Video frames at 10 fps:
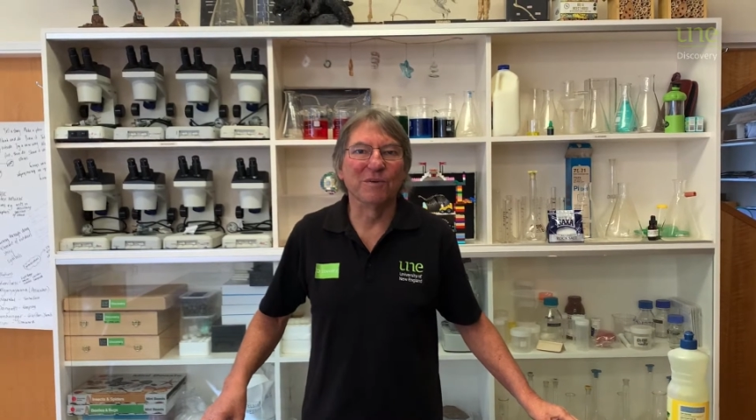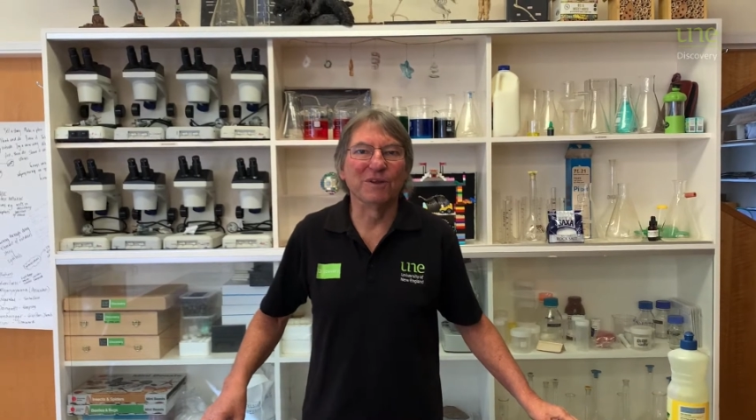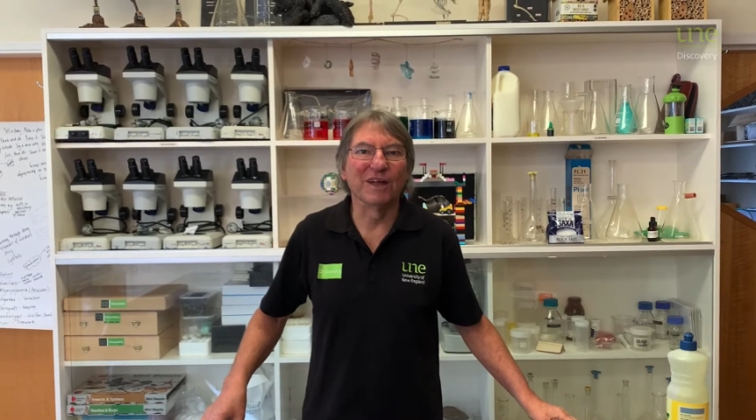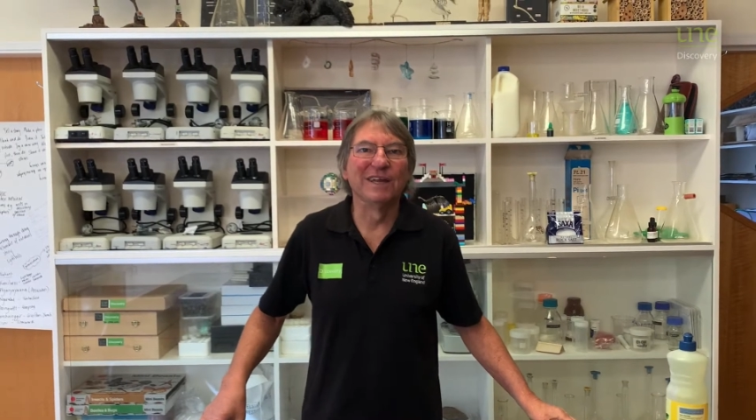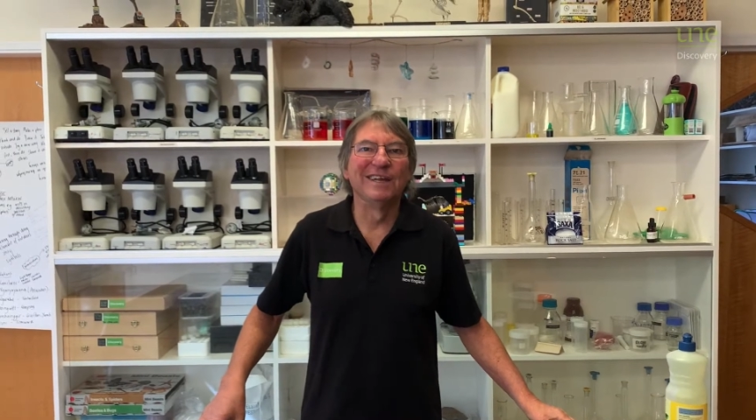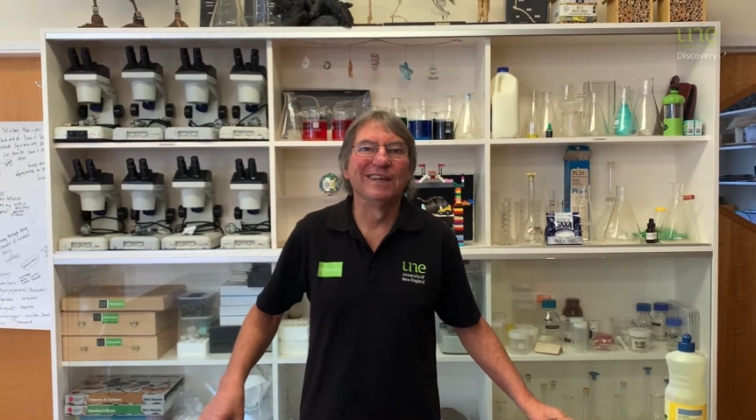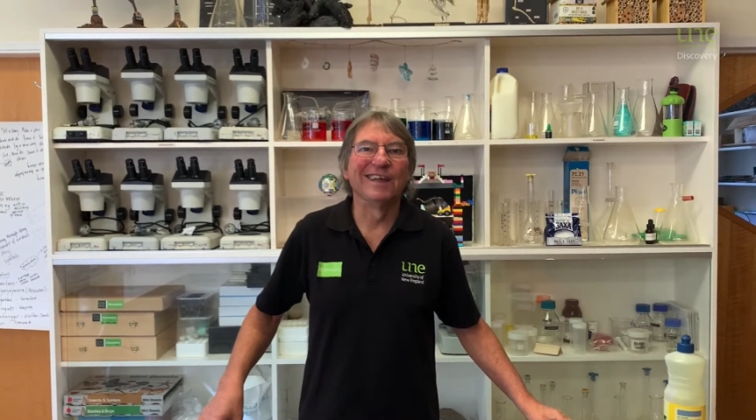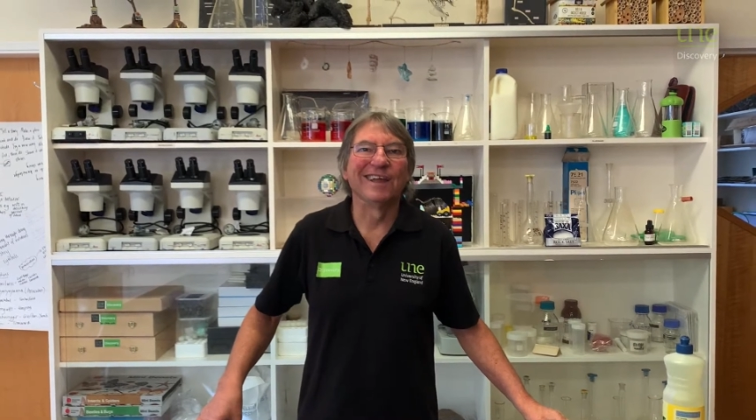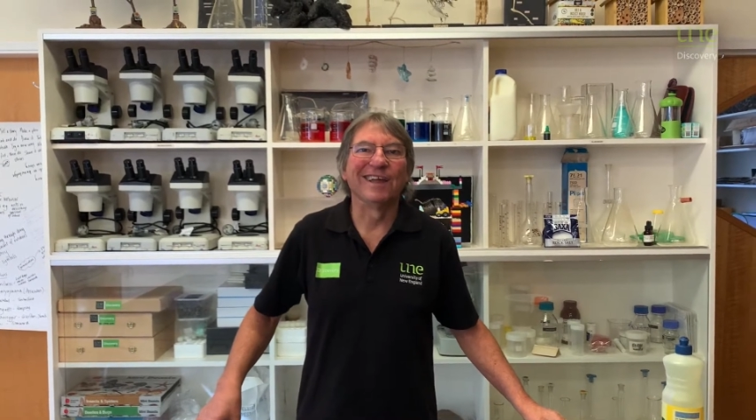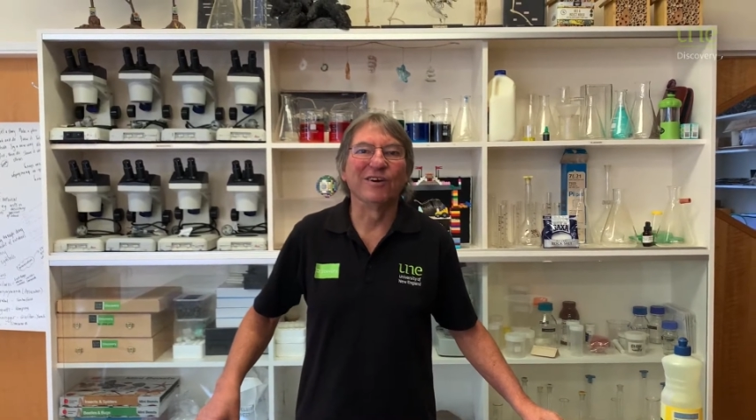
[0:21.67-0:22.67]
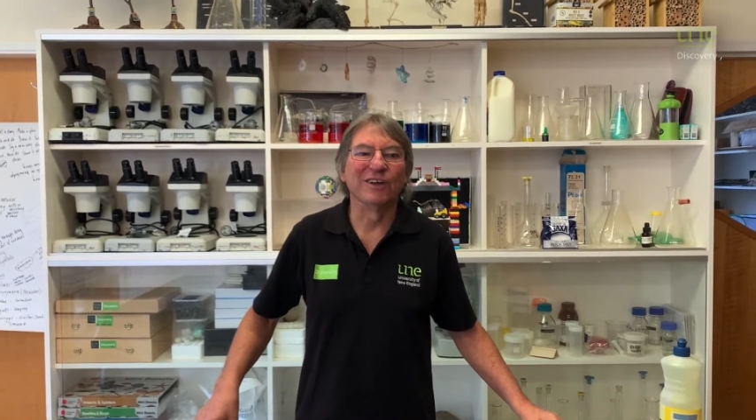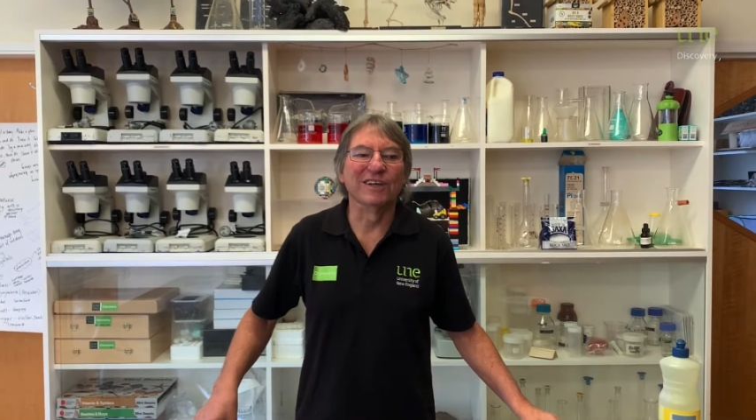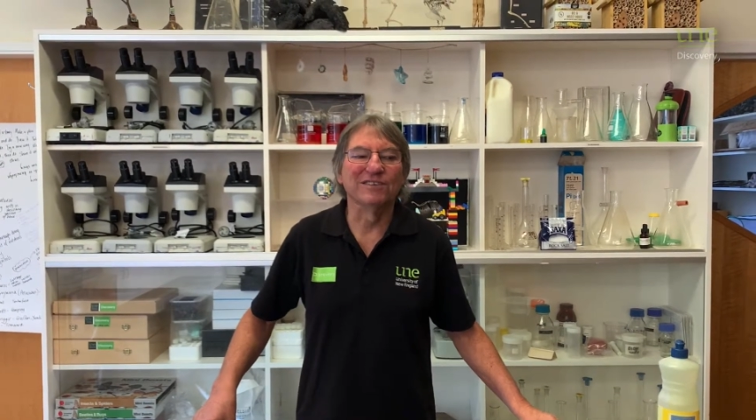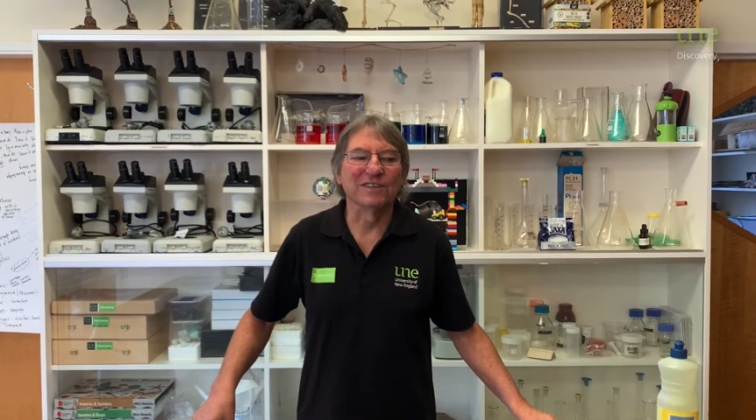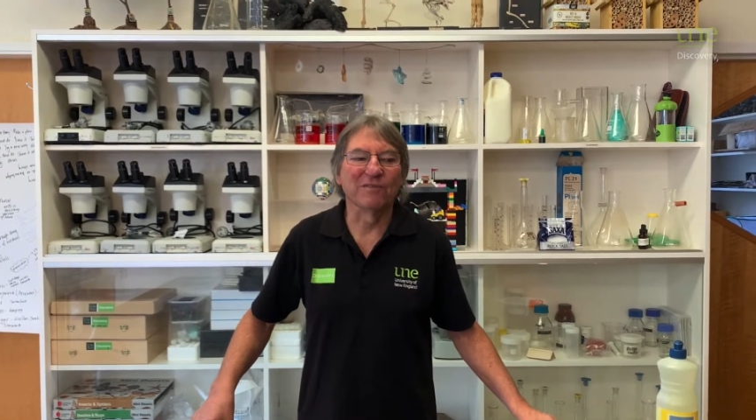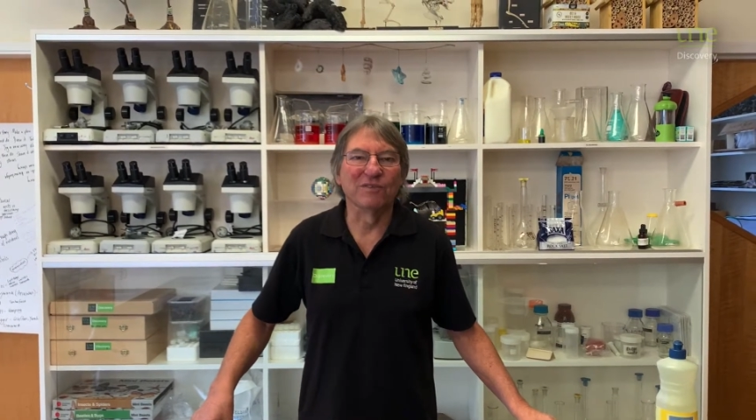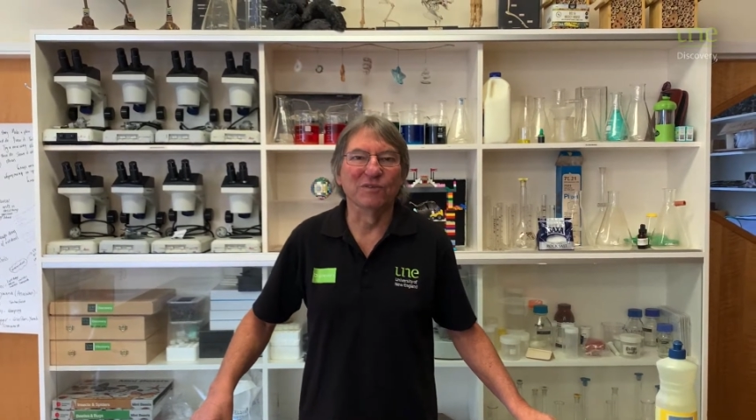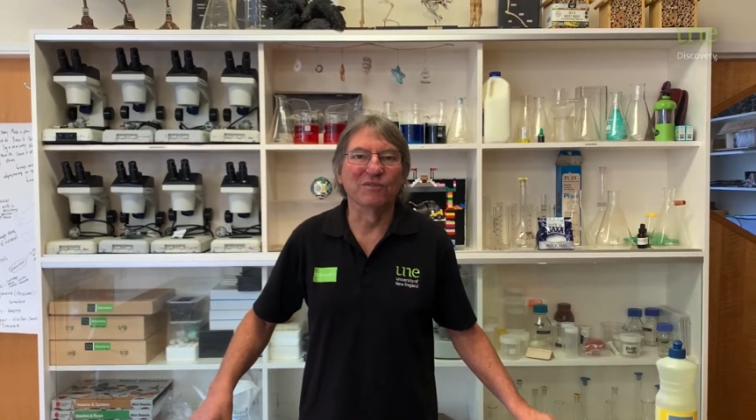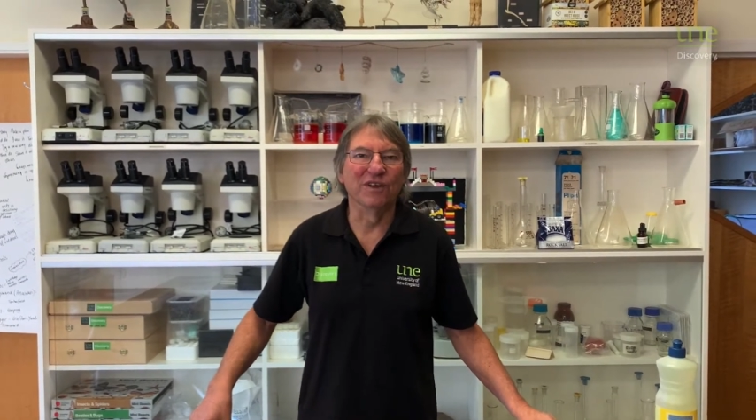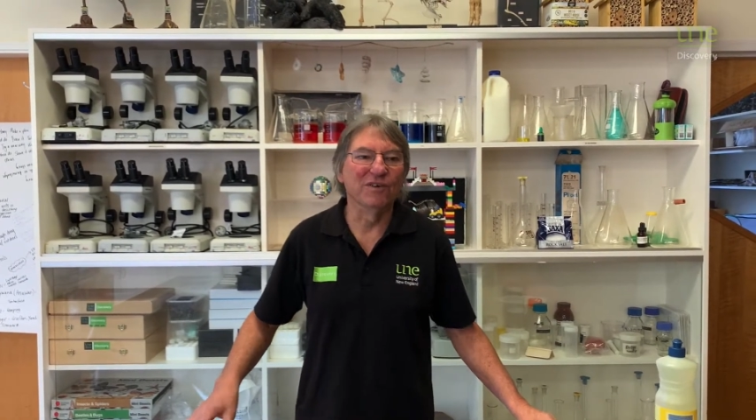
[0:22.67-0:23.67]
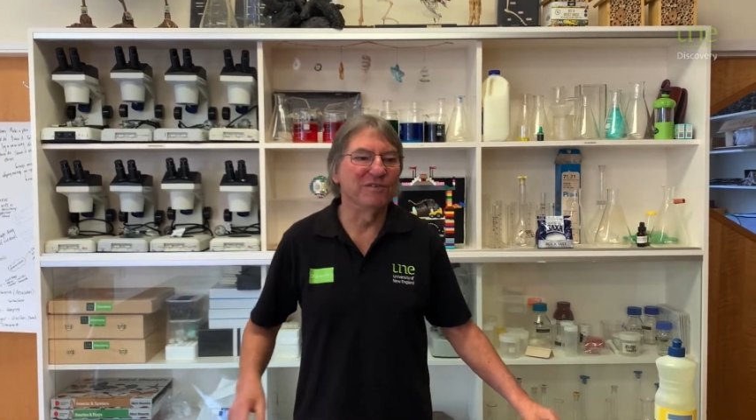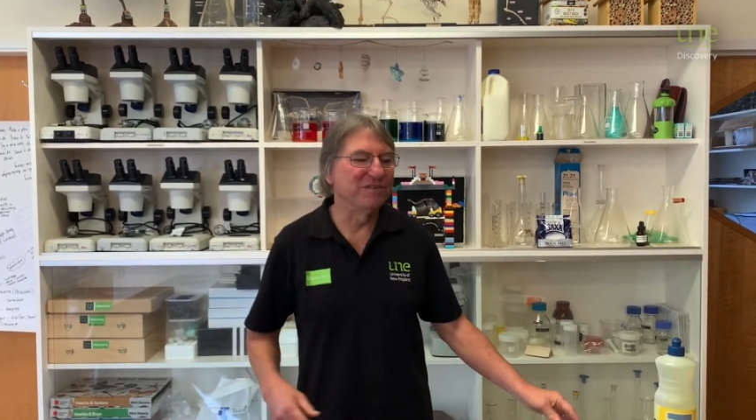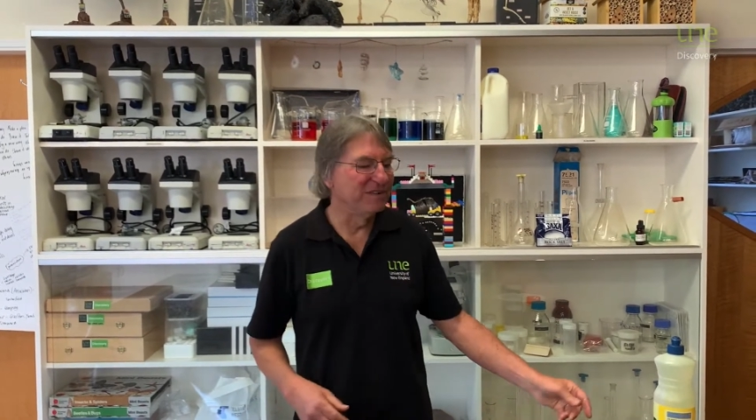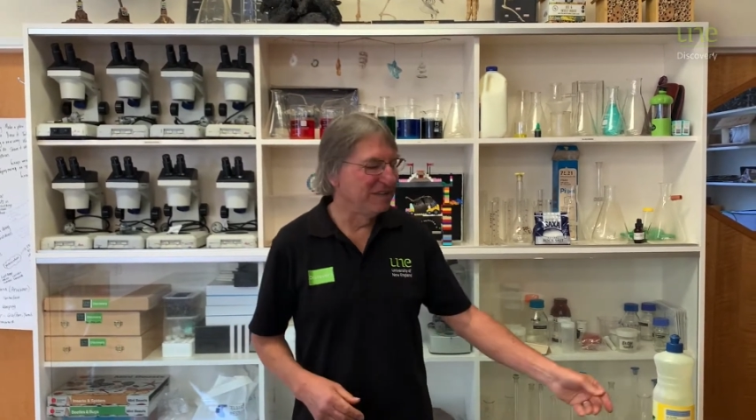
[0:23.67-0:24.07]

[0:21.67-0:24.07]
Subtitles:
to go and get stuff yourself.